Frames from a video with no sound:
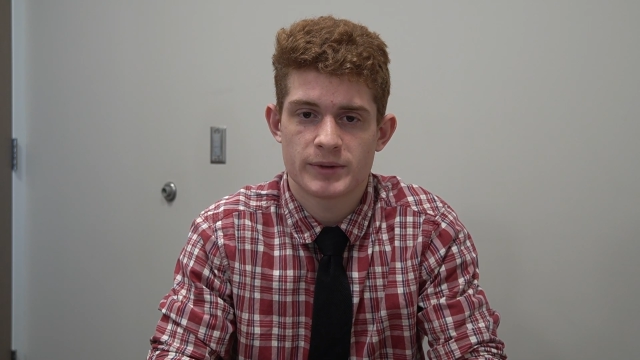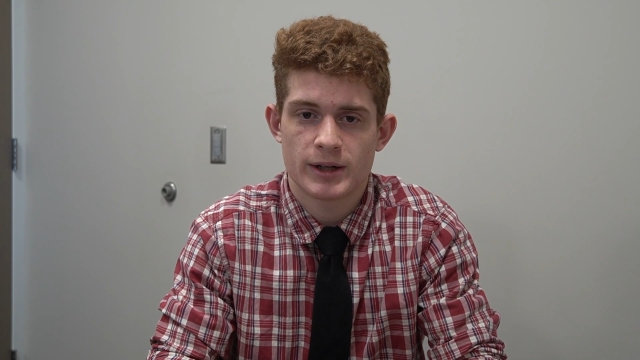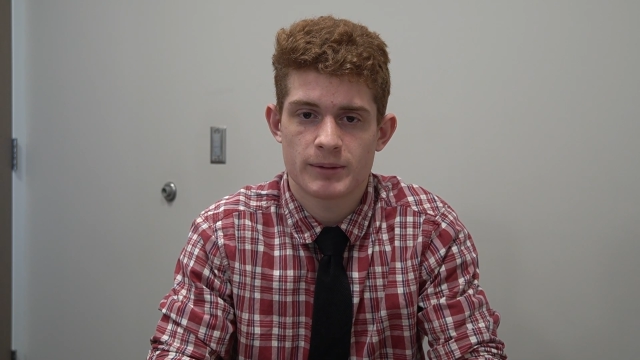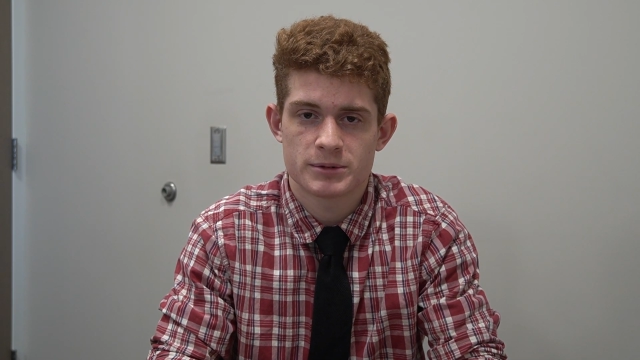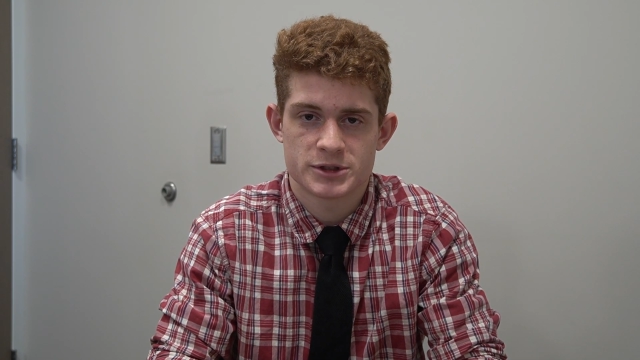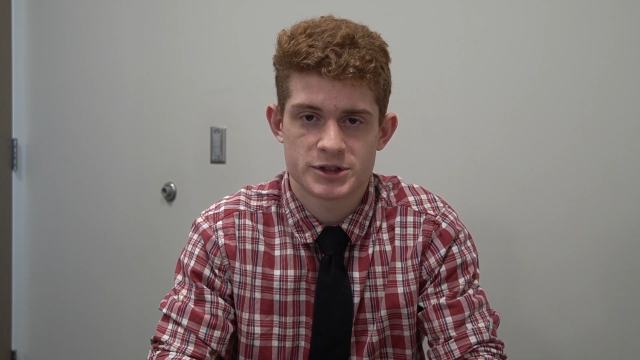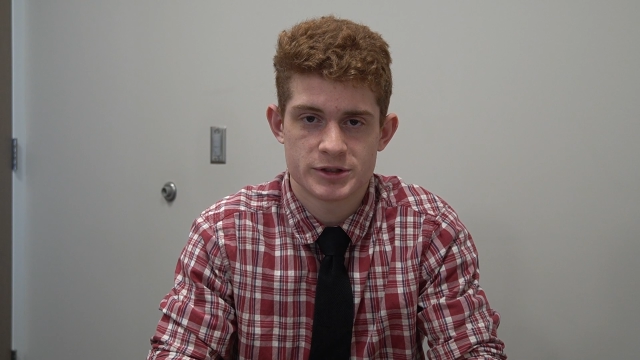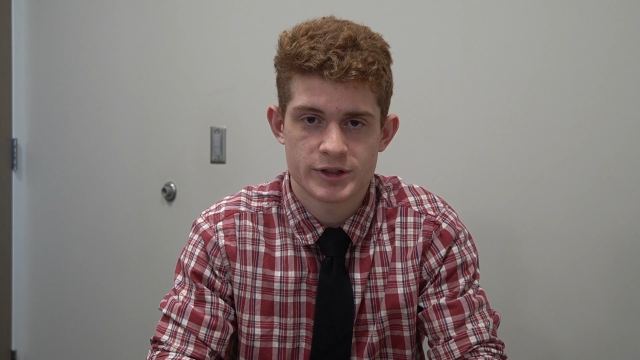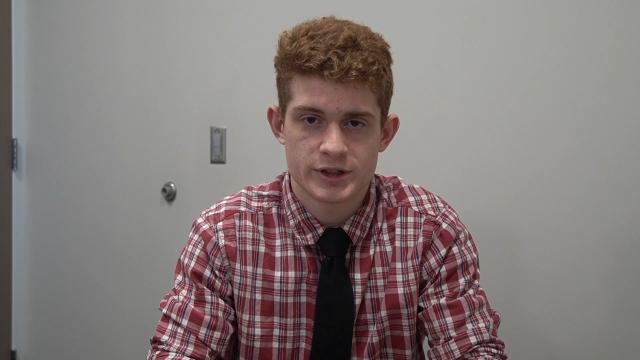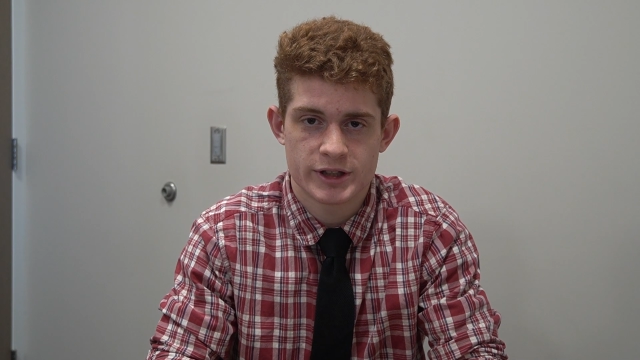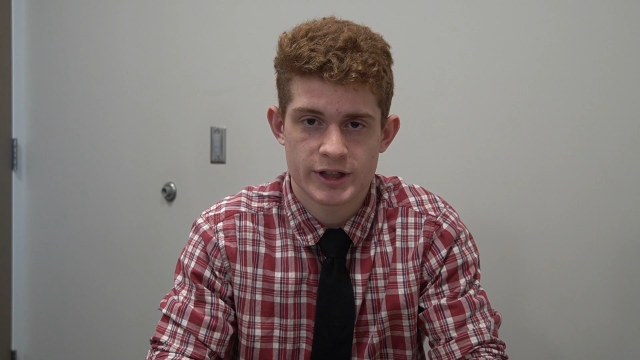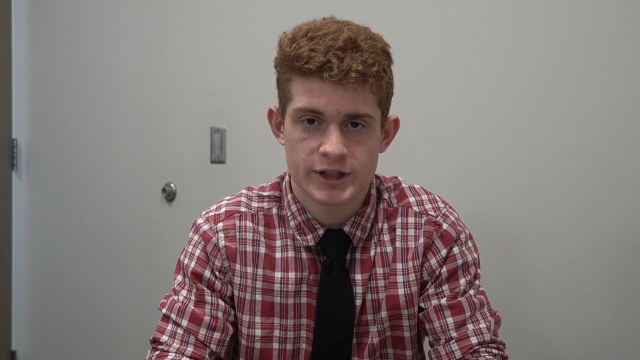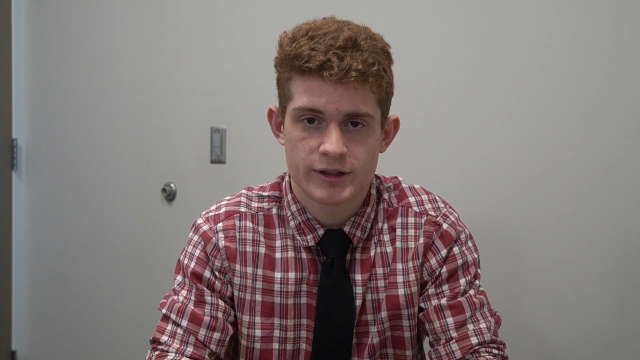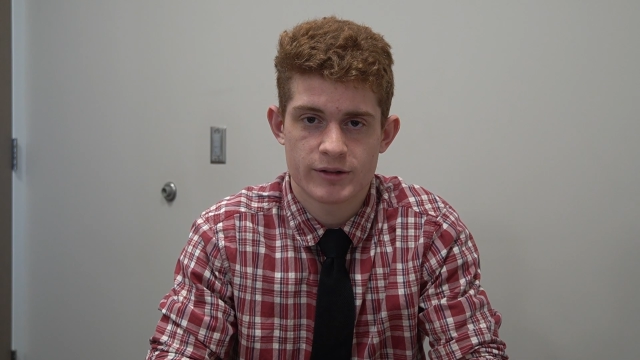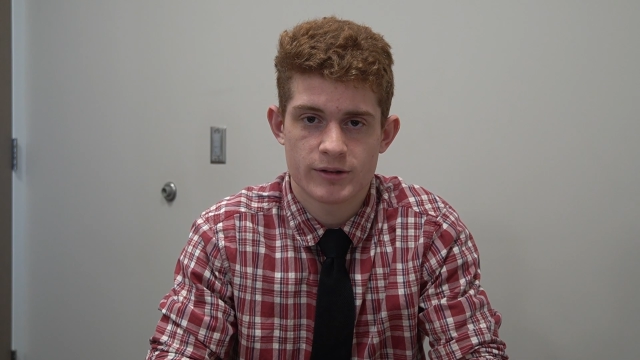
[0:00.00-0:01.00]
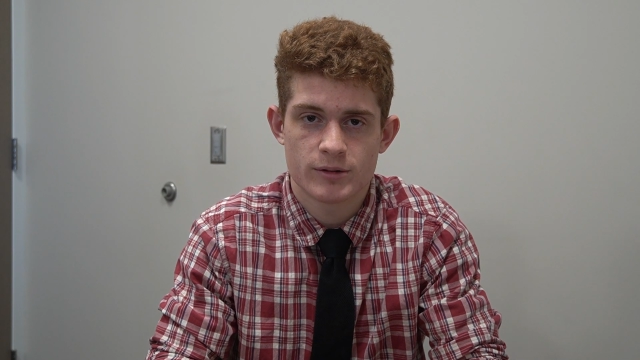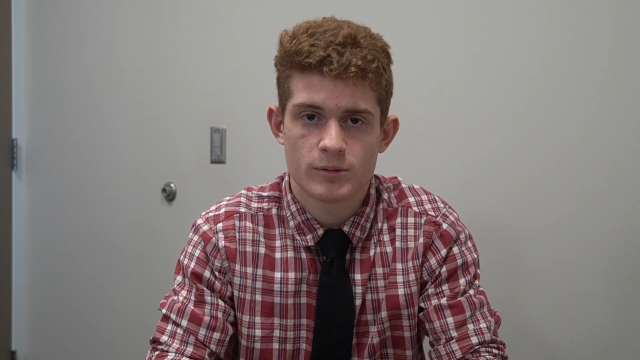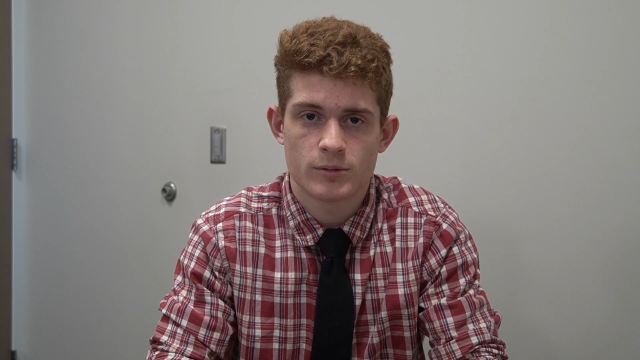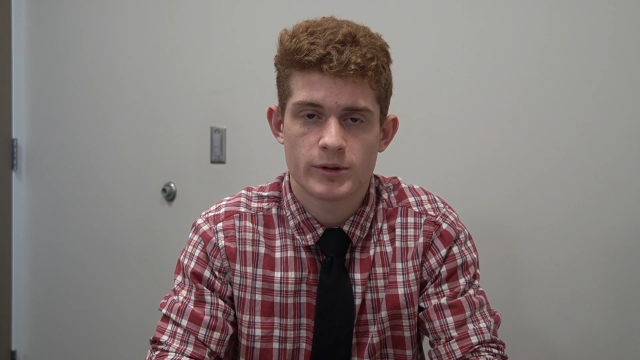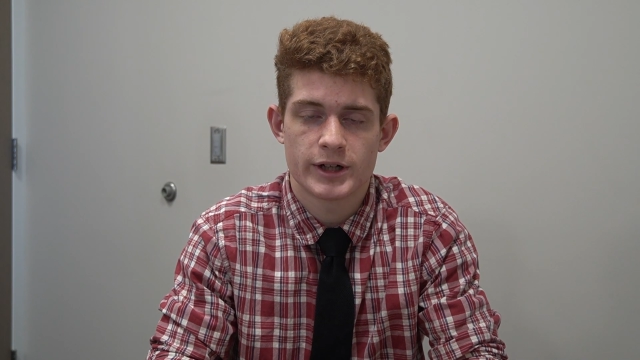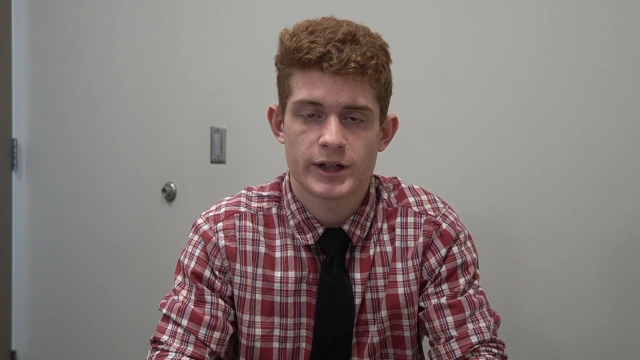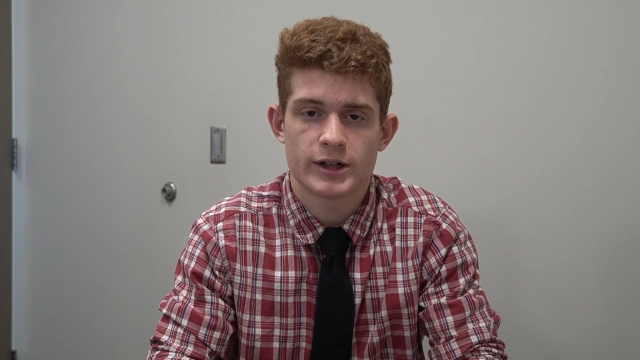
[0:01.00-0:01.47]
opportunity
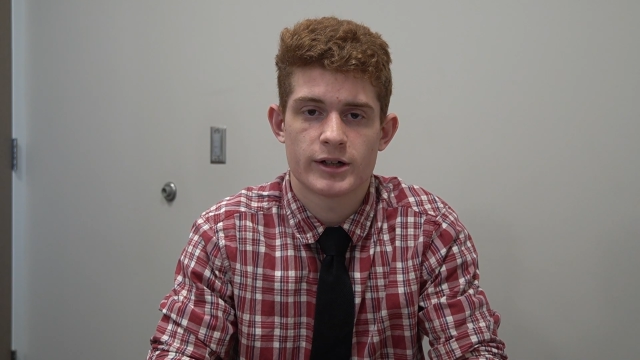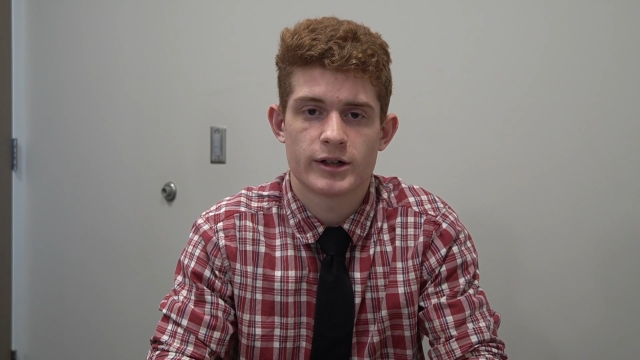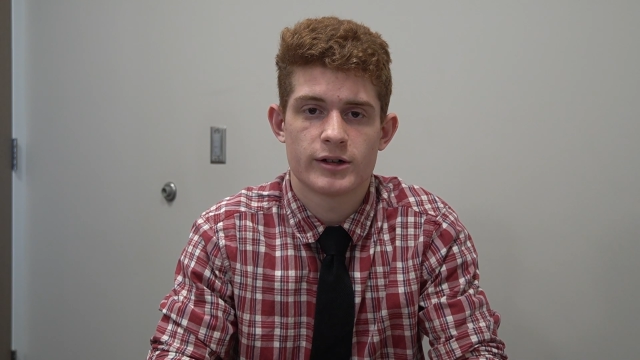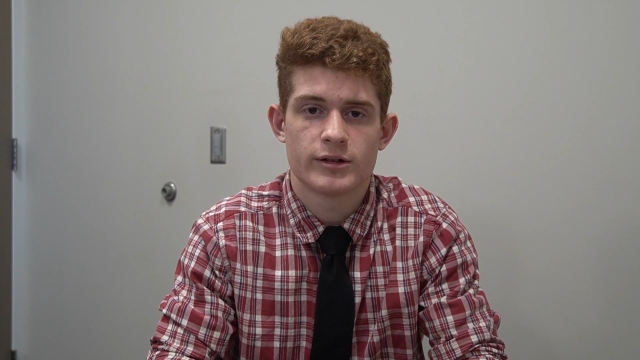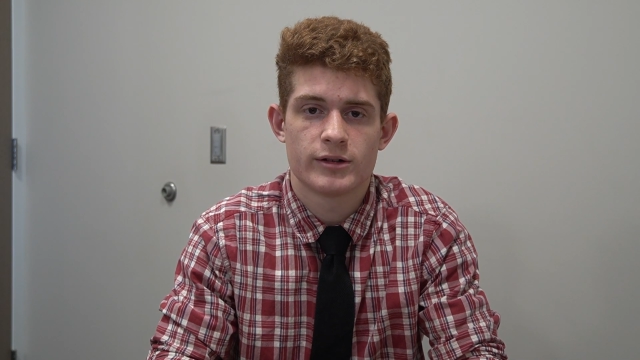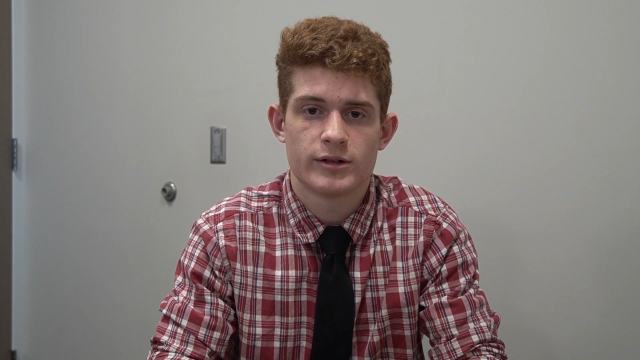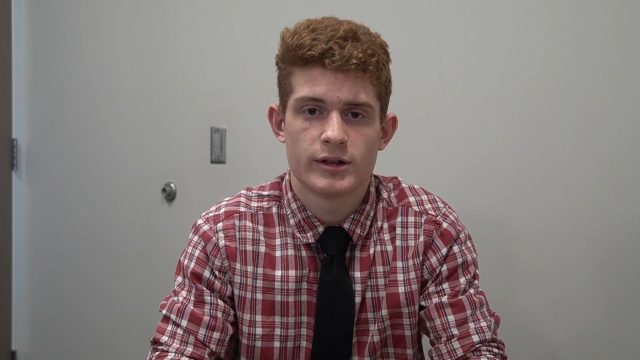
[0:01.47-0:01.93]
where